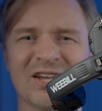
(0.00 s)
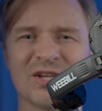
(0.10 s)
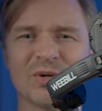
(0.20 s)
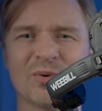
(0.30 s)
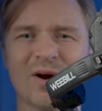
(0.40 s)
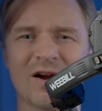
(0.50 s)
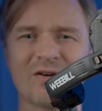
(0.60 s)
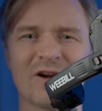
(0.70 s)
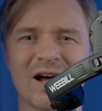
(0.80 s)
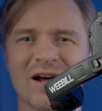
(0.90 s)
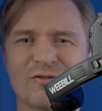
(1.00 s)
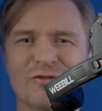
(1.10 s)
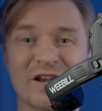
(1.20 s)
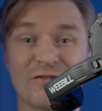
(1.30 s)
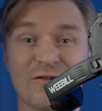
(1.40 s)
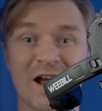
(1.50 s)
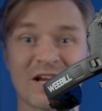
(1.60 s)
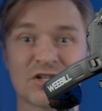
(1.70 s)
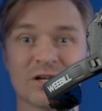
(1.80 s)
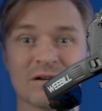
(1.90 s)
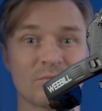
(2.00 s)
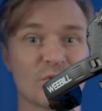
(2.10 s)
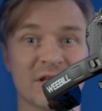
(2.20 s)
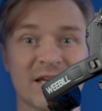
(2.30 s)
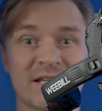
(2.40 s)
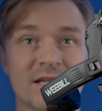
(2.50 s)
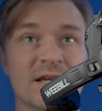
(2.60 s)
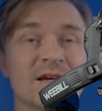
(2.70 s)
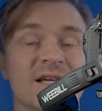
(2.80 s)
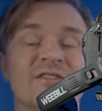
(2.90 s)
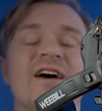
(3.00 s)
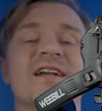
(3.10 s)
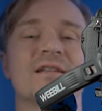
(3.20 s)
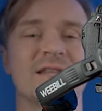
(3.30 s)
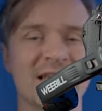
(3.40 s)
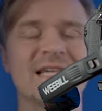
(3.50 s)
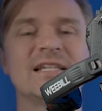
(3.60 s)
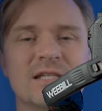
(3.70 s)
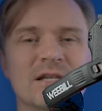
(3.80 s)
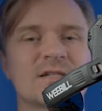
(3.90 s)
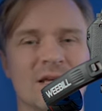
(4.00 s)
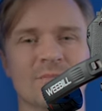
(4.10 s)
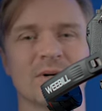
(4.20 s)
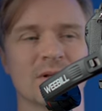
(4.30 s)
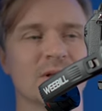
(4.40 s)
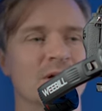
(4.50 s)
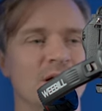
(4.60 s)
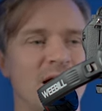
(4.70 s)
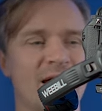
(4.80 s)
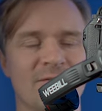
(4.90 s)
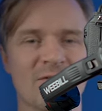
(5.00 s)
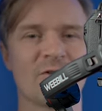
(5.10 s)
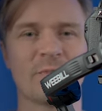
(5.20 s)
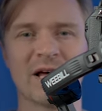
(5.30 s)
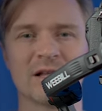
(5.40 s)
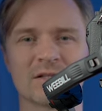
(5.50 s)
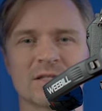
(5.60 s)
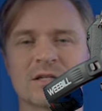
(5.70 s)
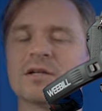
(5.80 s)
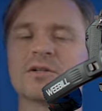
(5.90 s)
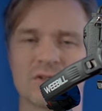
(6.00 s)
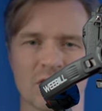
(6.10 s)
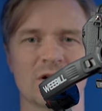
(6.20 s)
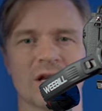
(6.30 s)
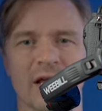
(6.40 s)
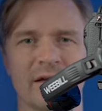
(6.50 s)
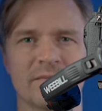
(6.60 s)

You are ready for action. Pretty easy. In fact, the easiest gimbal I have ever balanced, certainly.